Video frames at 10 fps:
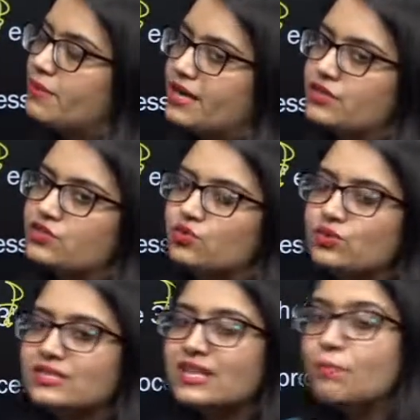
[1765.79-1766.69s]
my dear
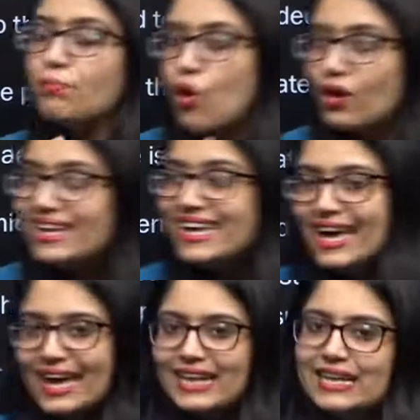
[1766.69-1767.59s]
students, a poly
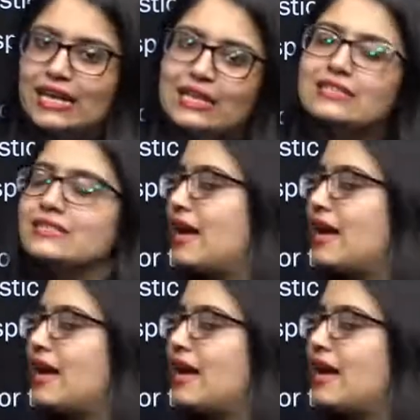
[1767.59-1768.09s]
A tail is